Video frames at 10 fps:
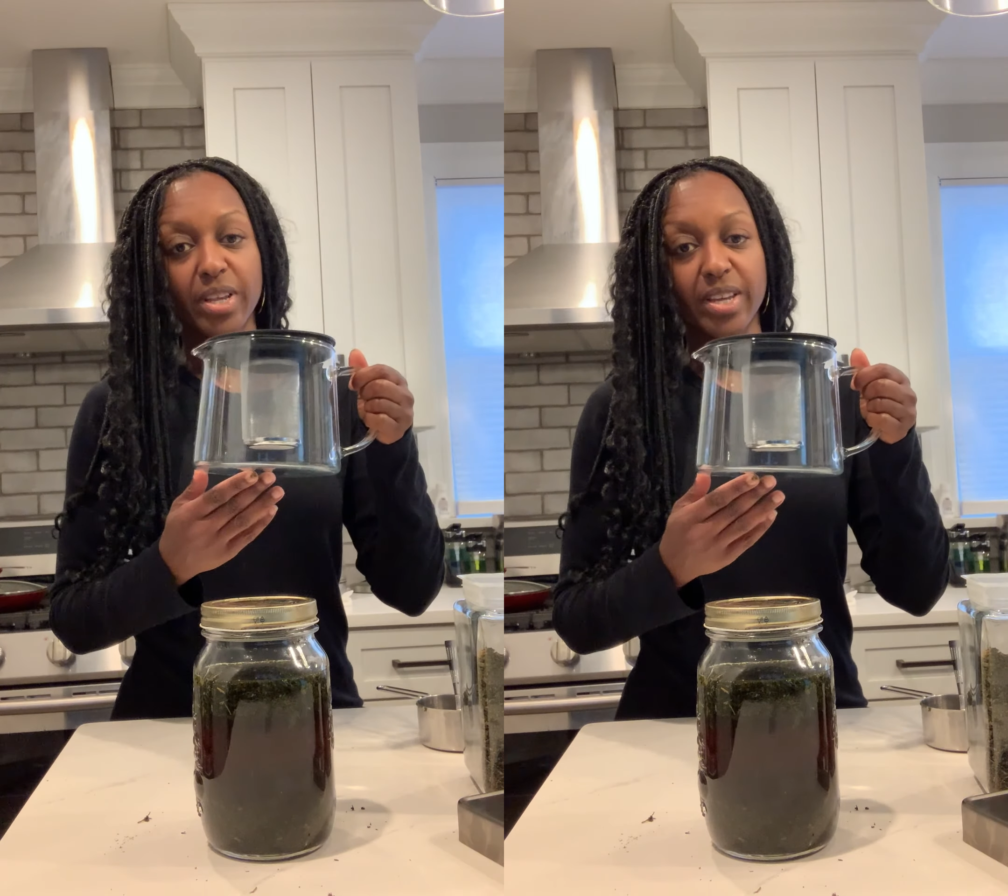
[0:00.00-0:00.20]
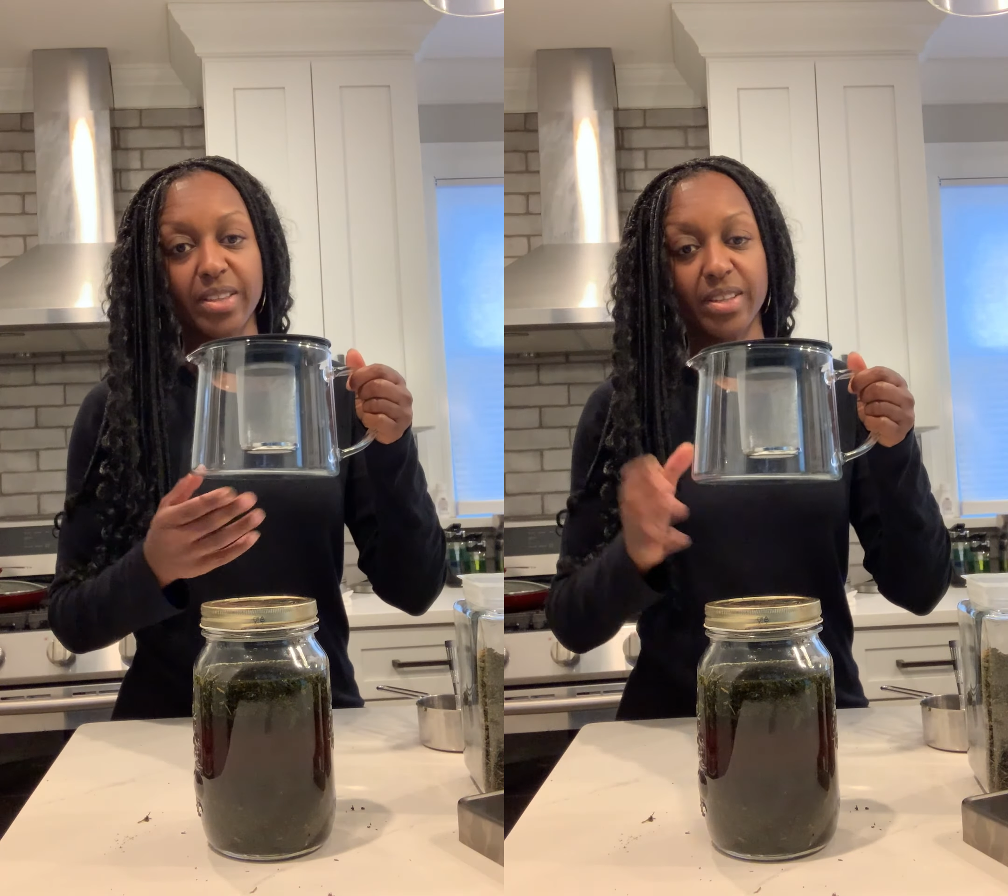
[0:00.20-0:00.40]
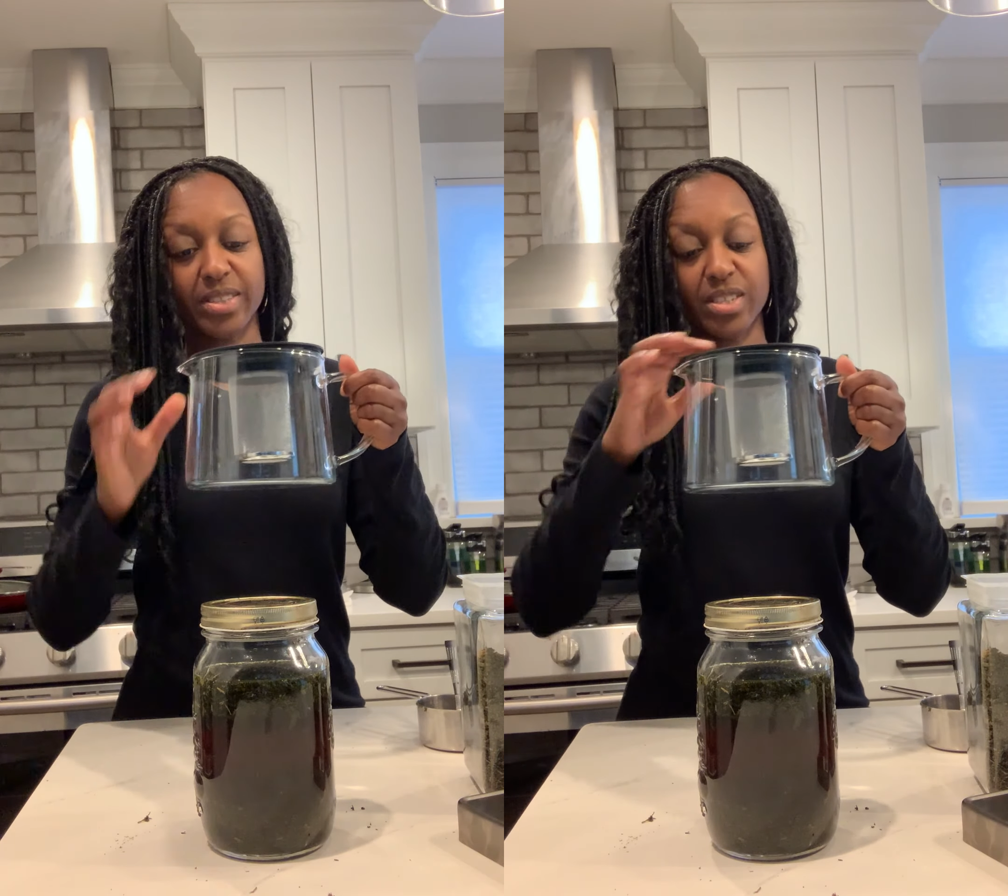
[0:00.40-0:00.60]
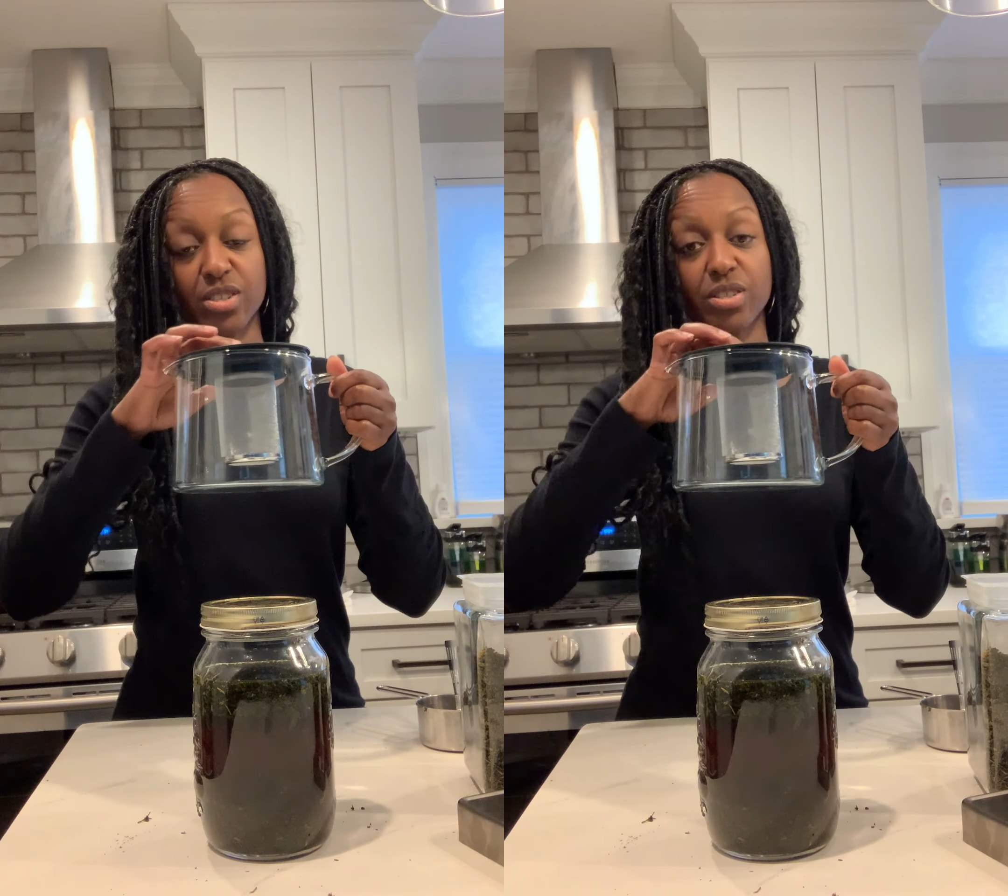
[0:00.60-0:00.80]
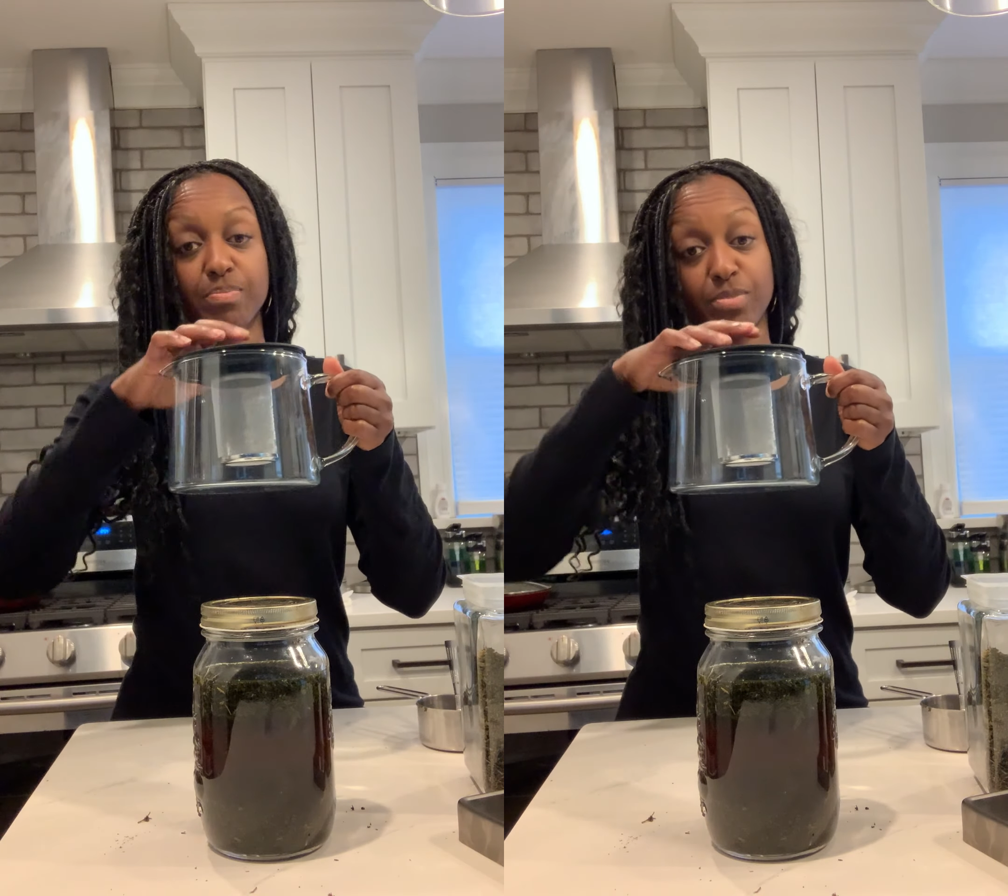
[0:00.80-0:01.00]
here that
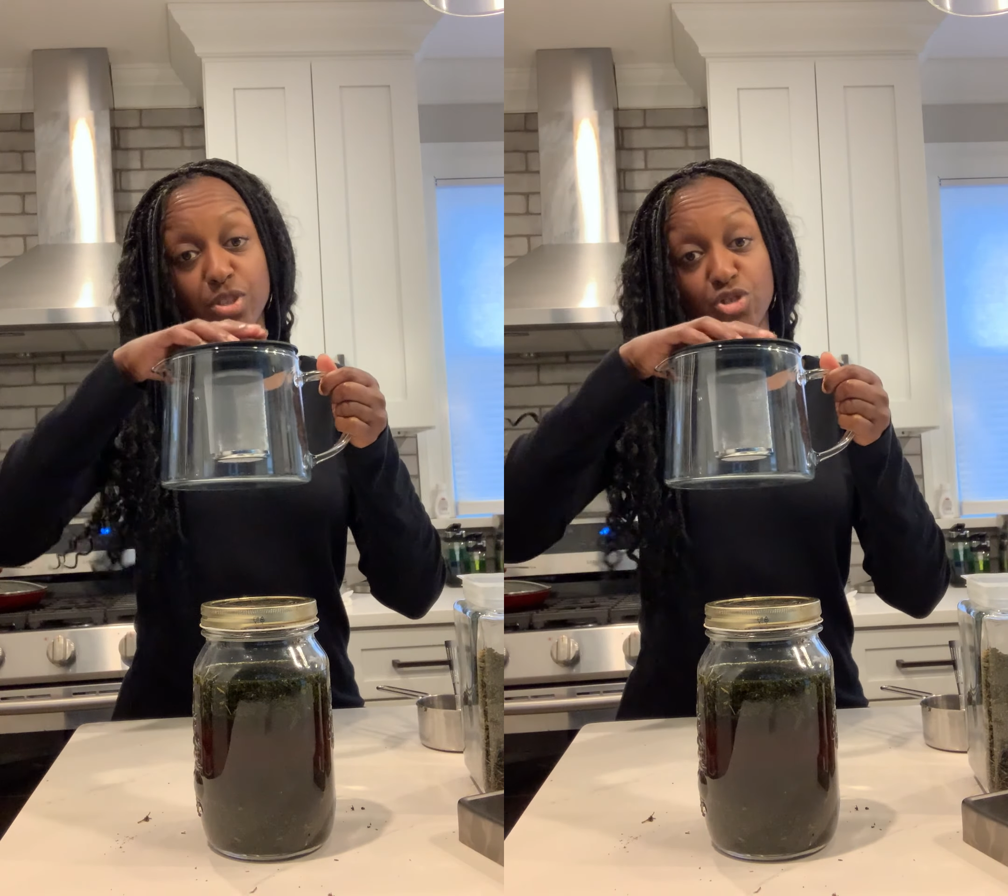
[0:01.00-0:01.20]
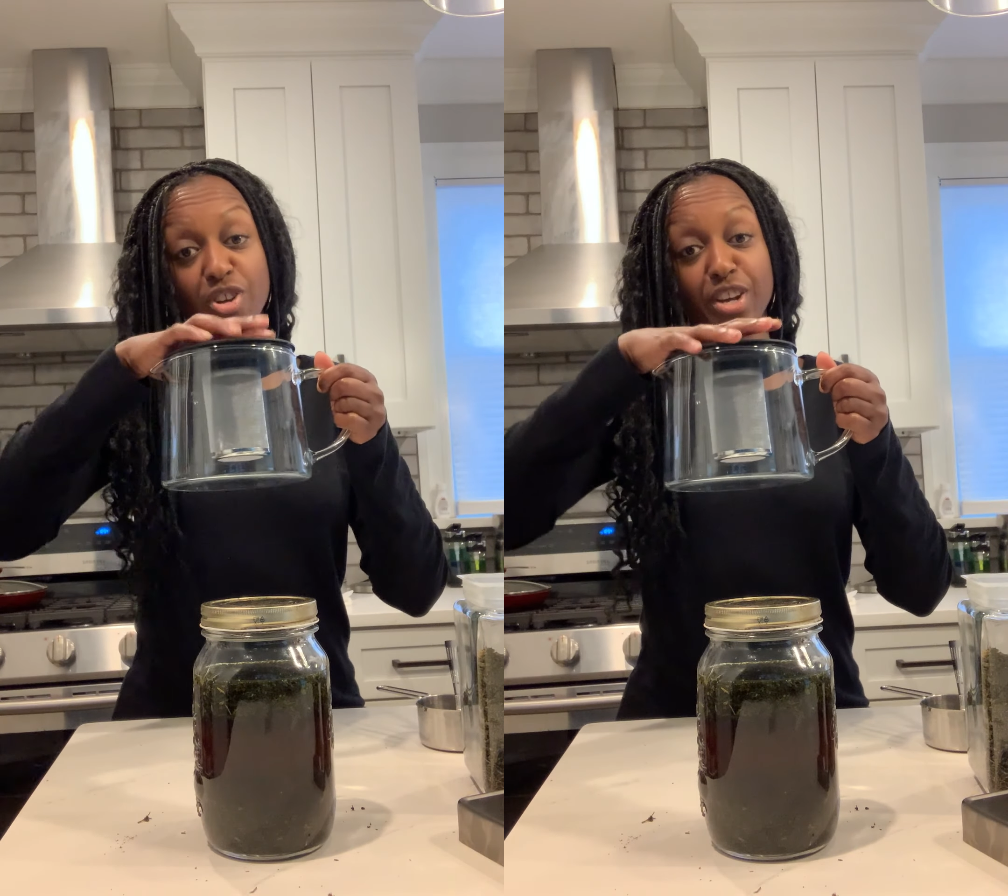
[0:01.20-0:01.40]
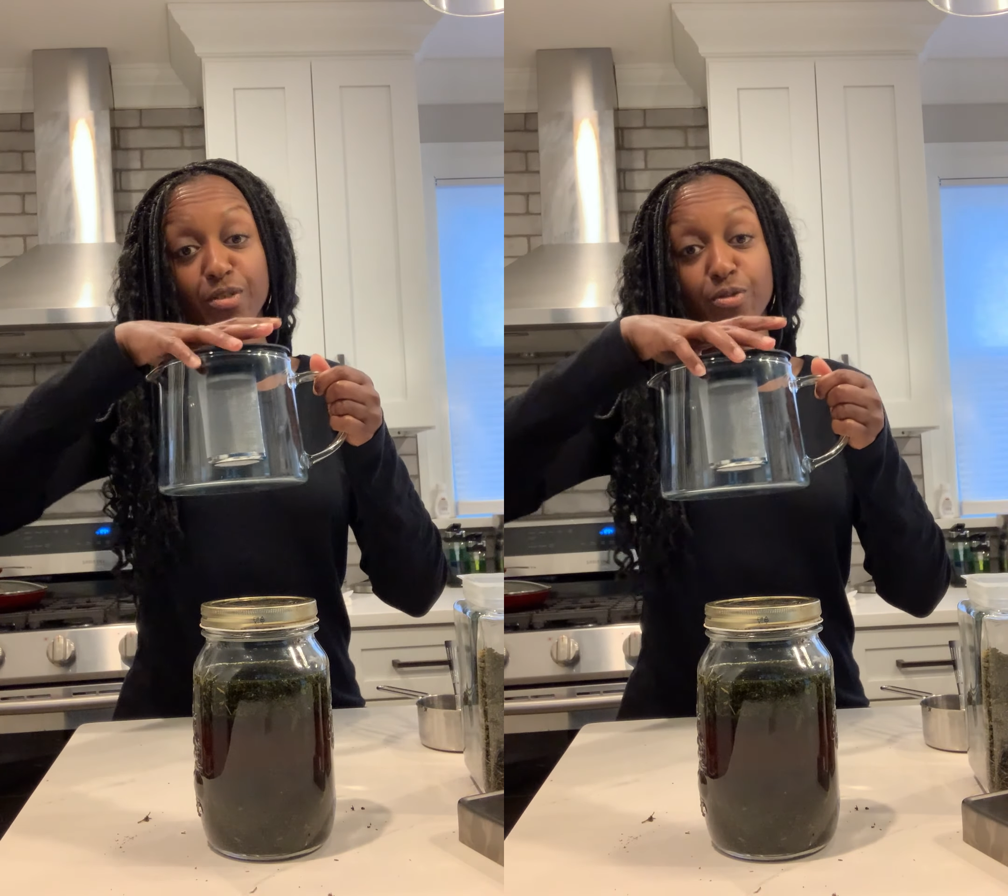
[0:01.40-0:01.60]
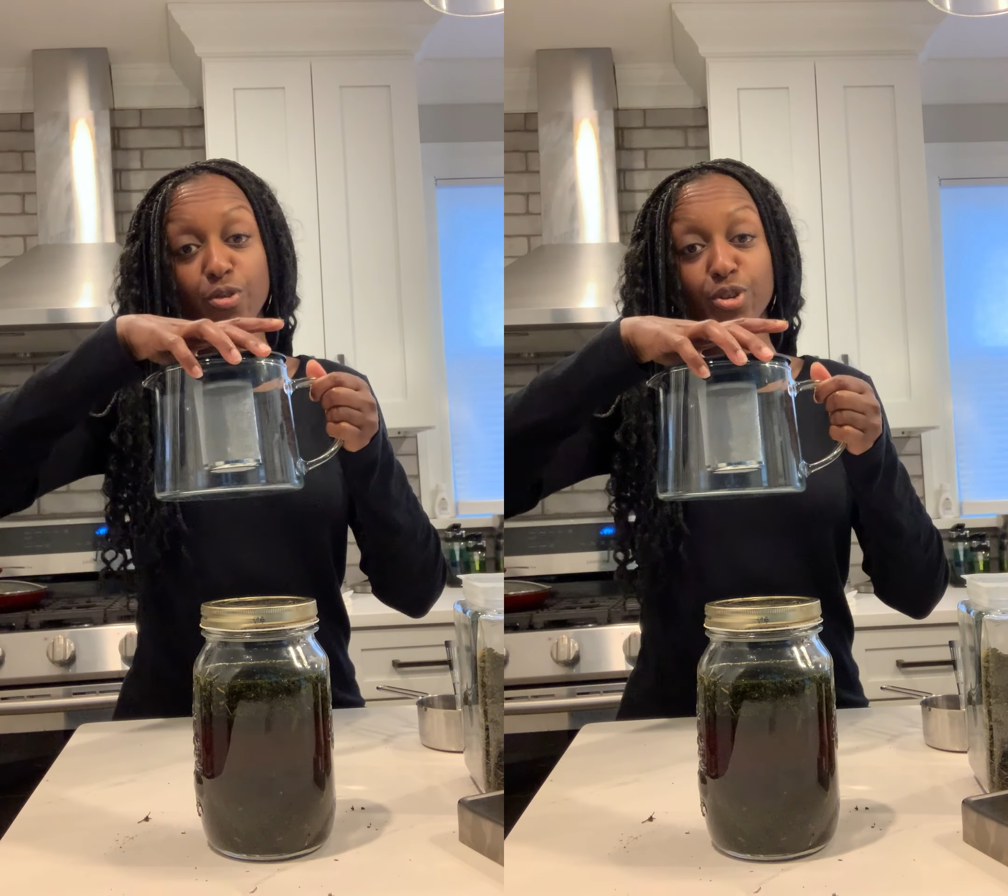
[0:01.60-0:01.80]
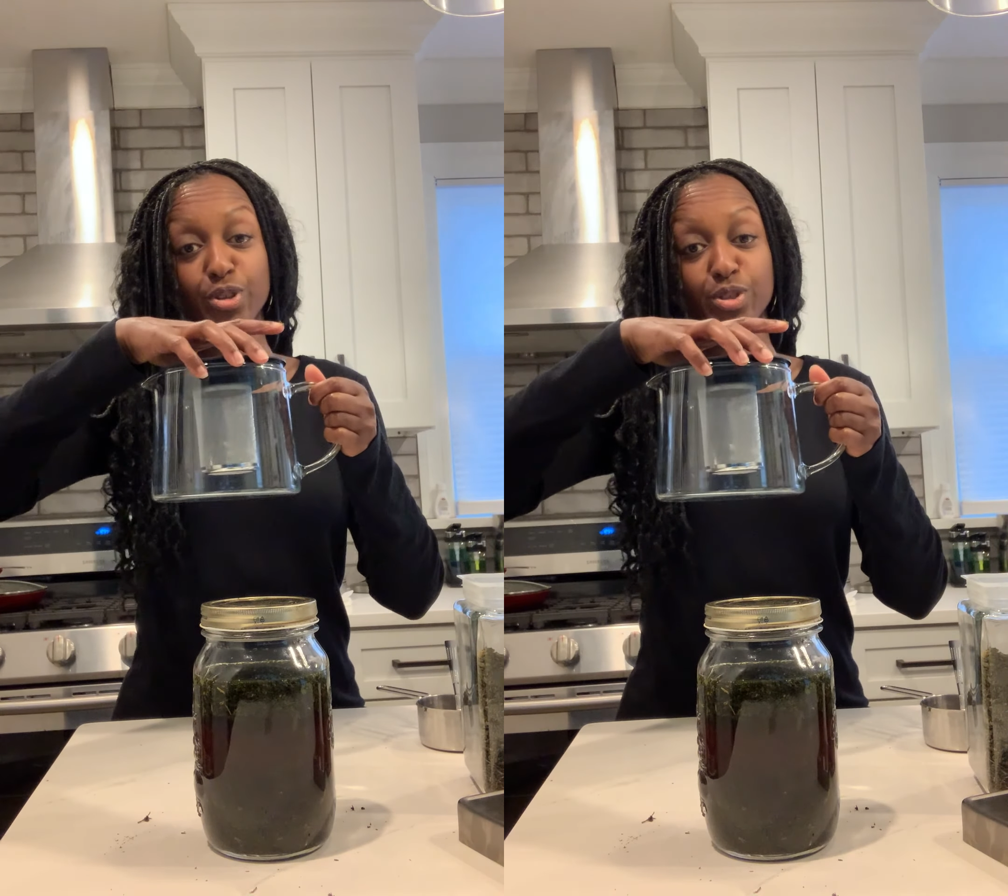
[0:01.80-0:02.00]
does the straining for you.